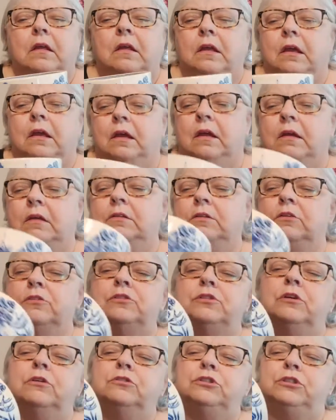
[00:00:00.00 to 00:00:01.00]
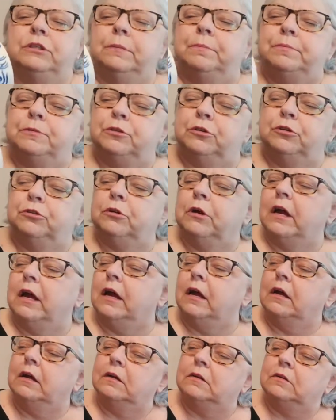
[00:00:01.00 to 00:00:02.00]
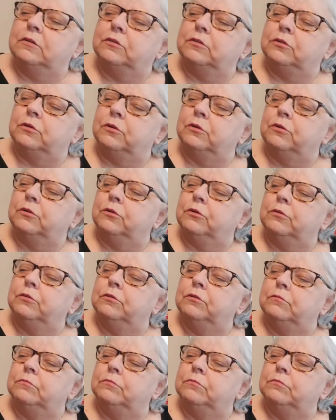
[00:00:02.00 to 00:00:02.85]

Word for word: And there's no chips or cracks or